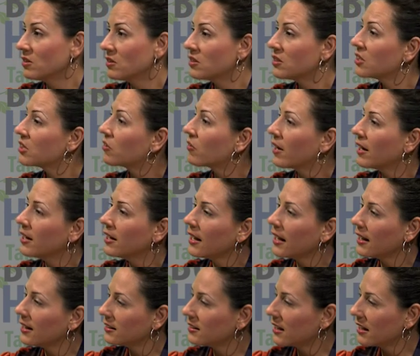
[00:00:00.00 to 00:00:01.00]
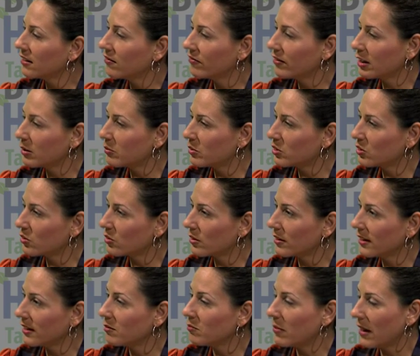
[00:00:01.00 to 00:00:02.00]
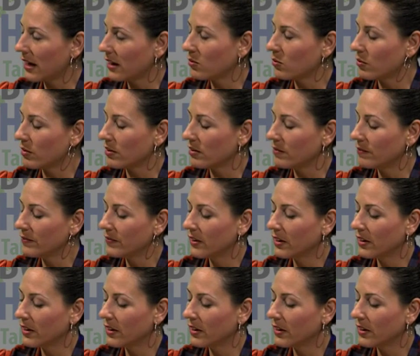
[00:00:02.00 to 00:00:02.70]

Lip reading: So it's a great anti-inflammatory and pain oil.